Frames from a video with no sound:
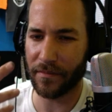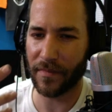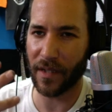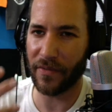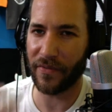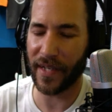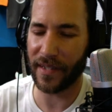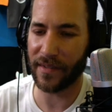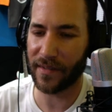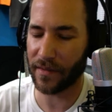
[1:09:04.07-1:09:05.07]
a
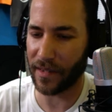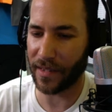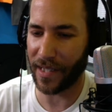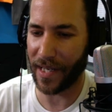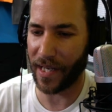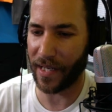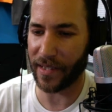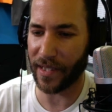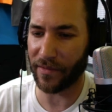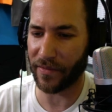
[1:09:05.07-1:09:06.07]
face I, I
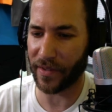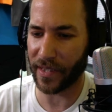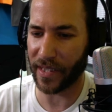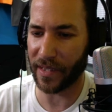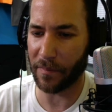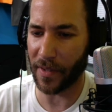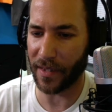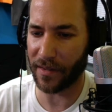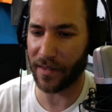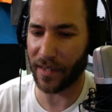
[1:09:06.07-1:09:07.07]
never forget,
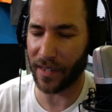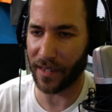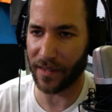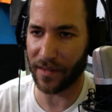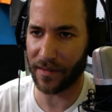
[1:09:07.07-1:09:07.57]
but uh,